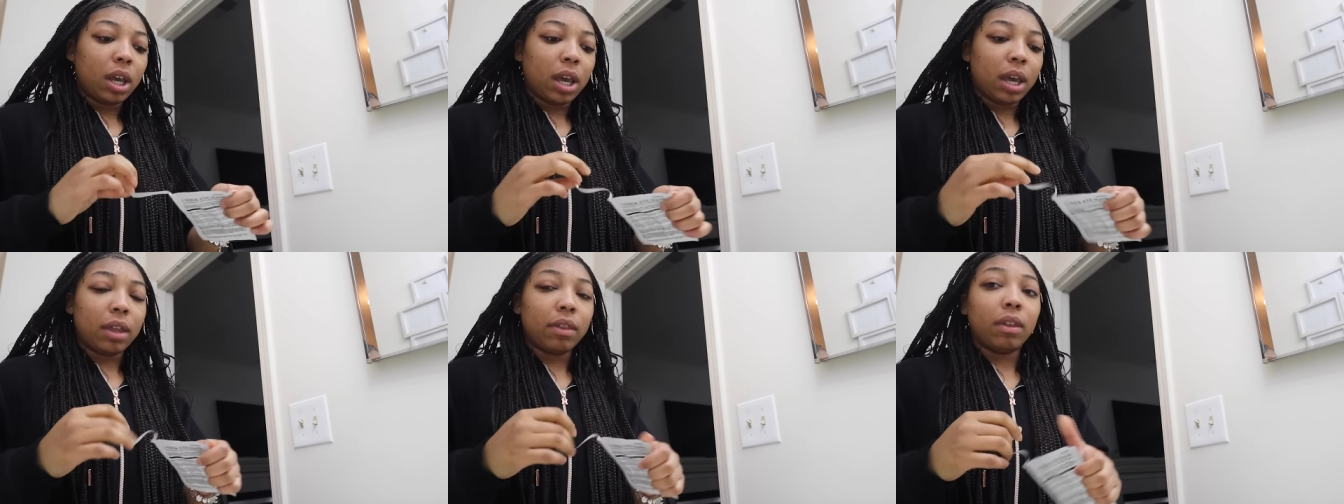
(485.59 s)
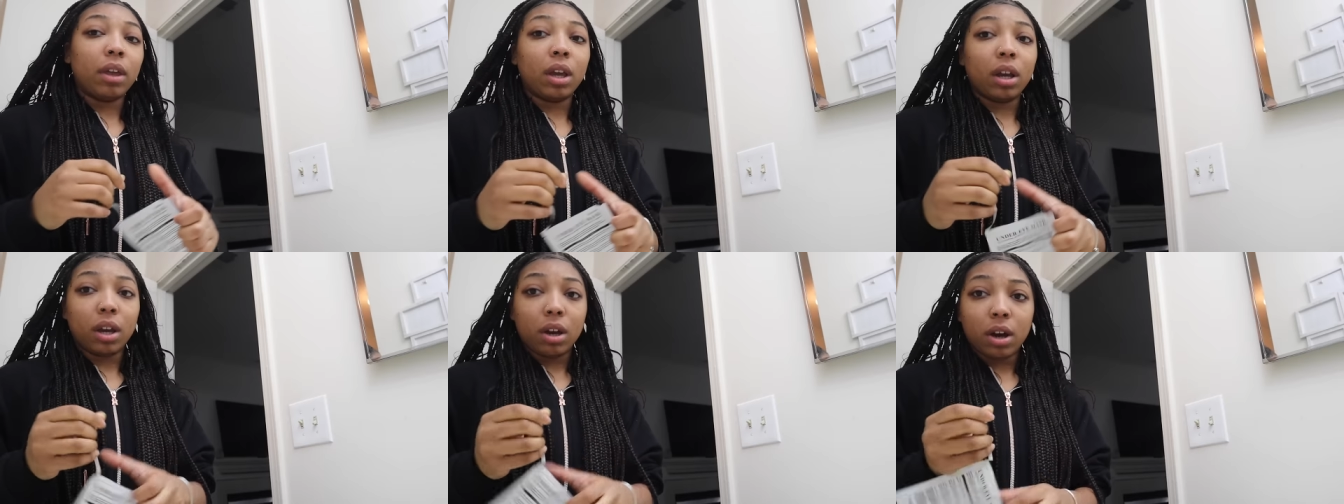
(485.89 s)

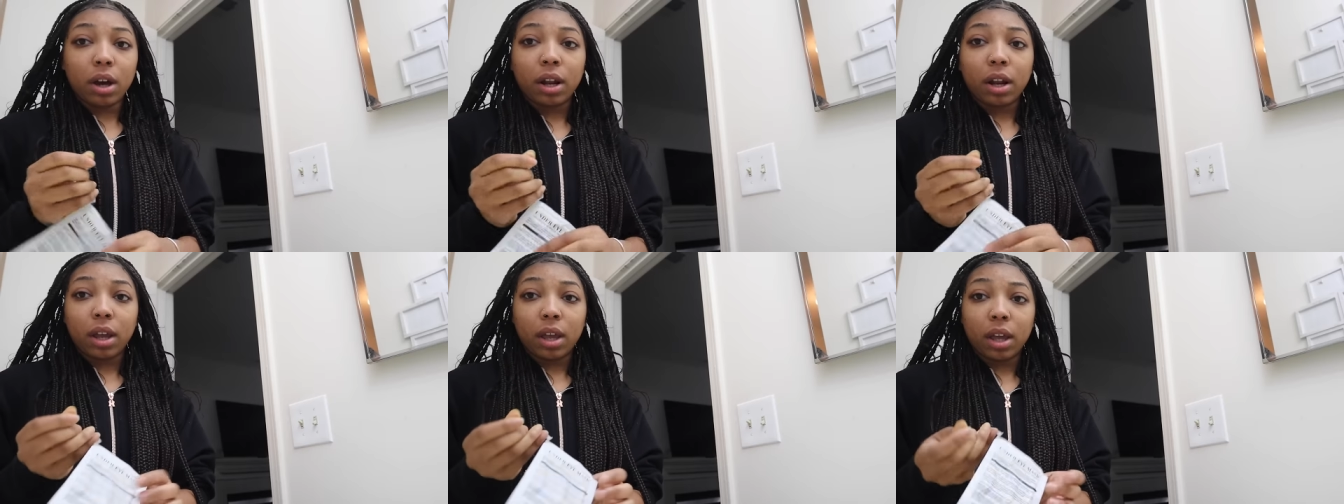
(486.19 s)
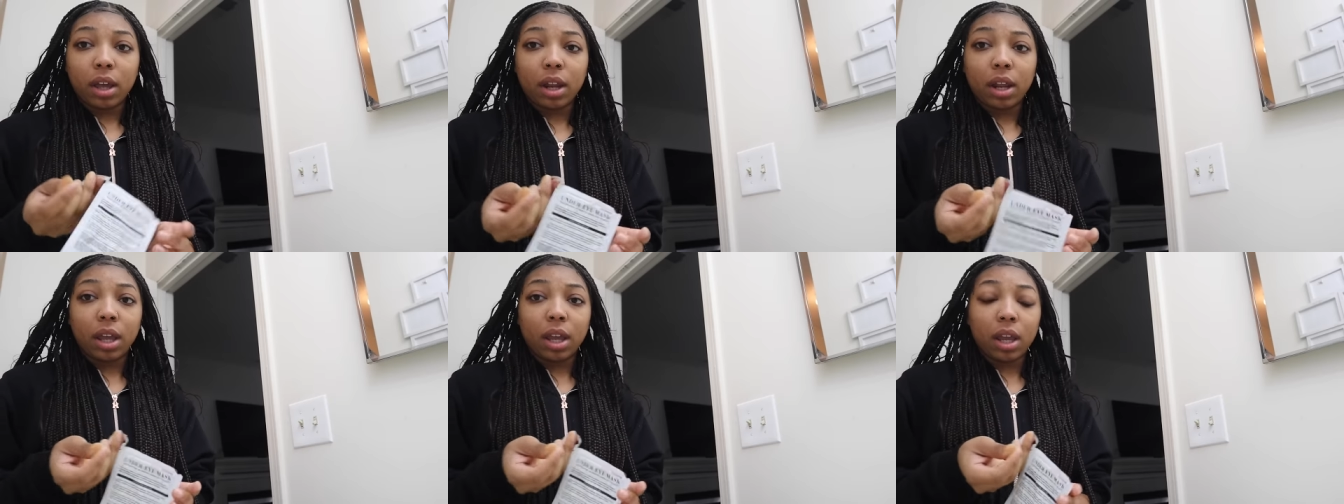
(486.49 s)
and then go
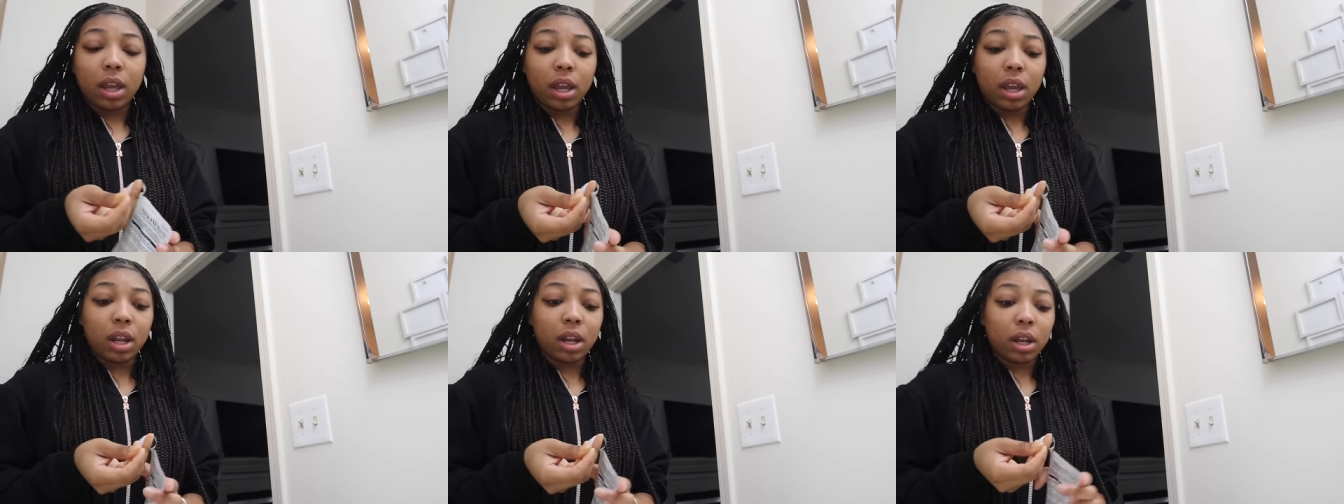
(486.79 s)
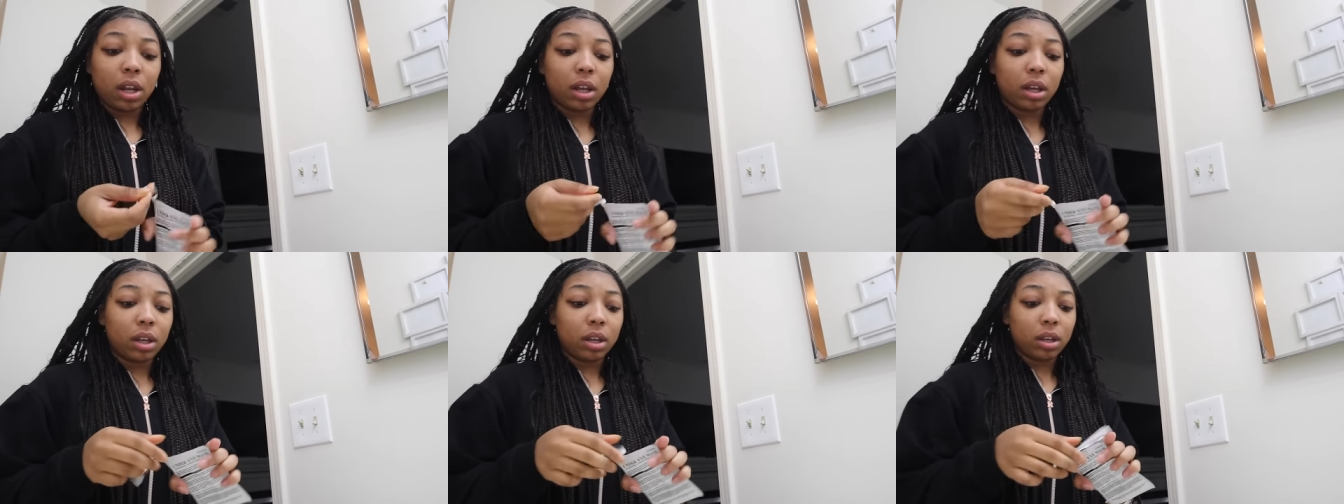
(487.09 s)
ahead
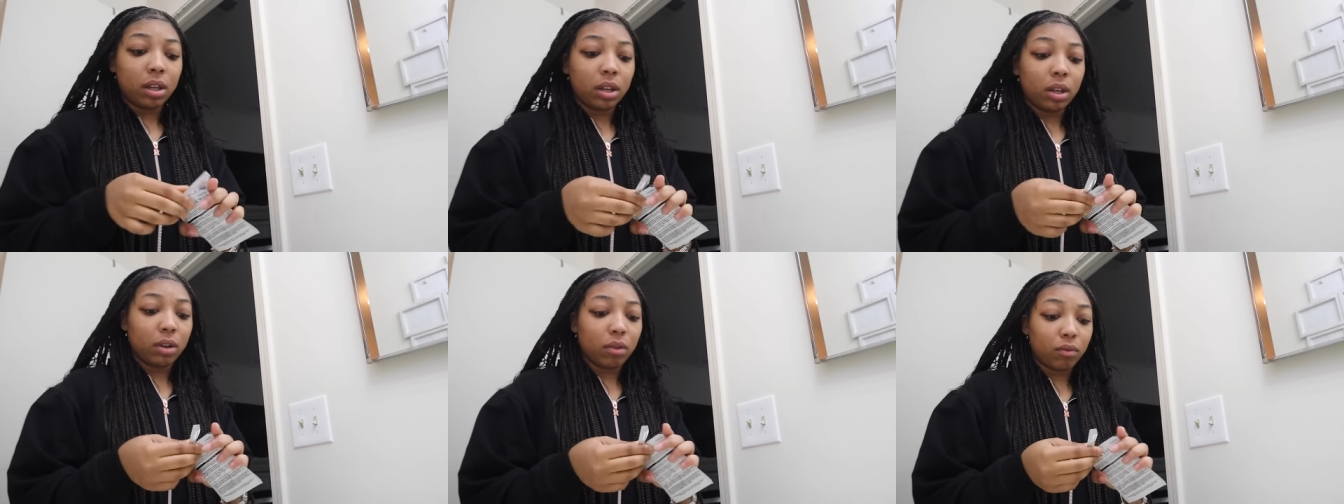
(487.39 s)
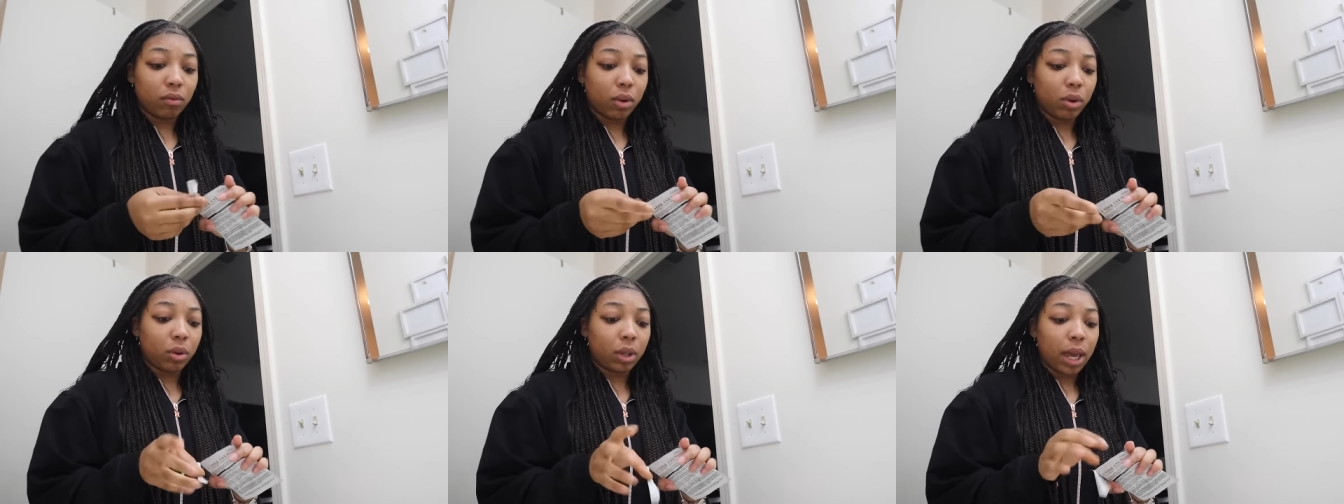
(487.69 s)
and
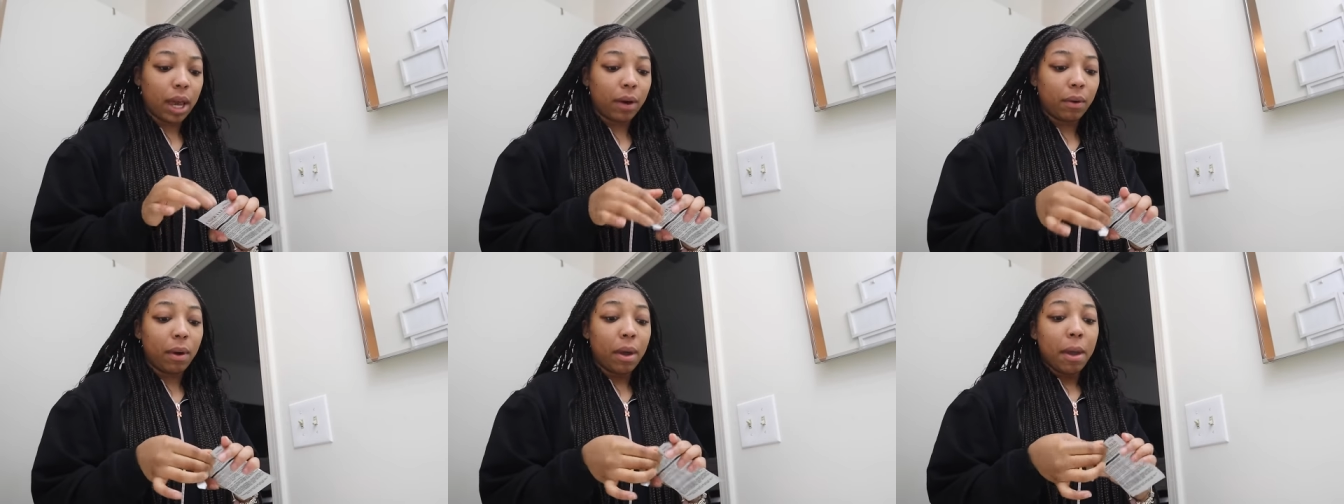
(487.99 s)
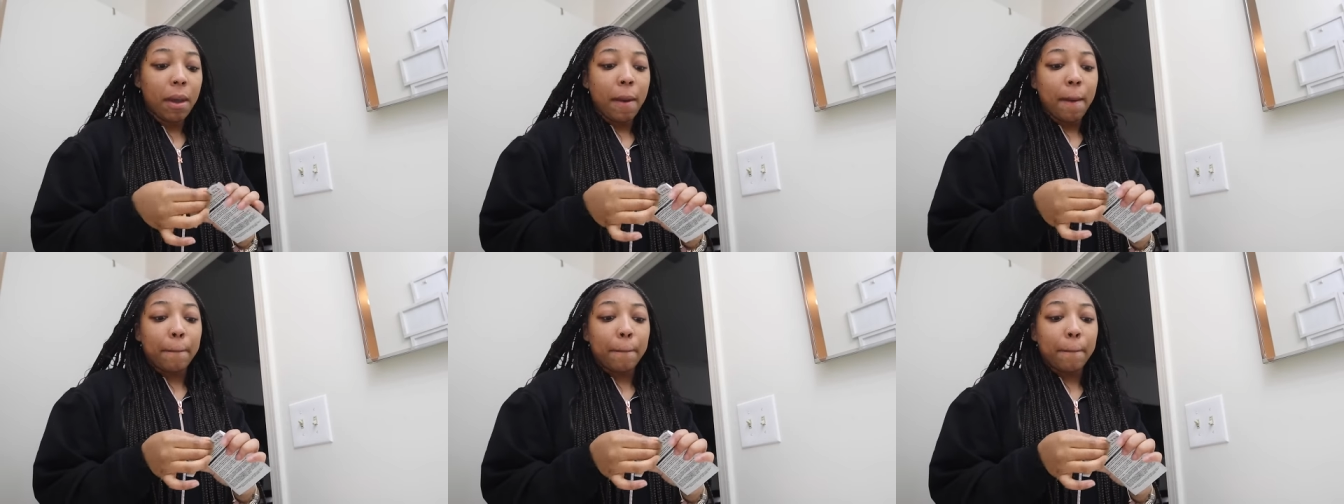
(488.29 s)
roll out.